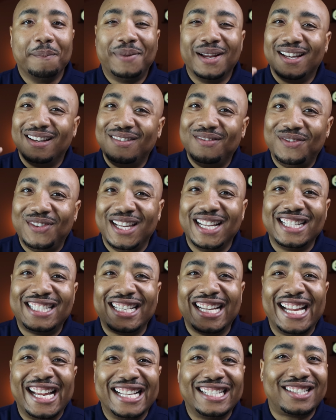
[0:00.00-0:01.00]
But
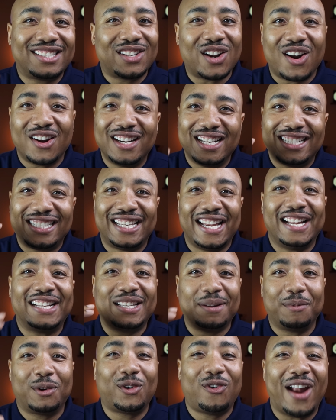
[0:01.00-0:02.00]
this is starting to
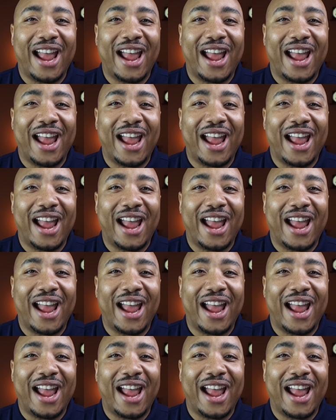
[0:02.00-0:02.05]
see some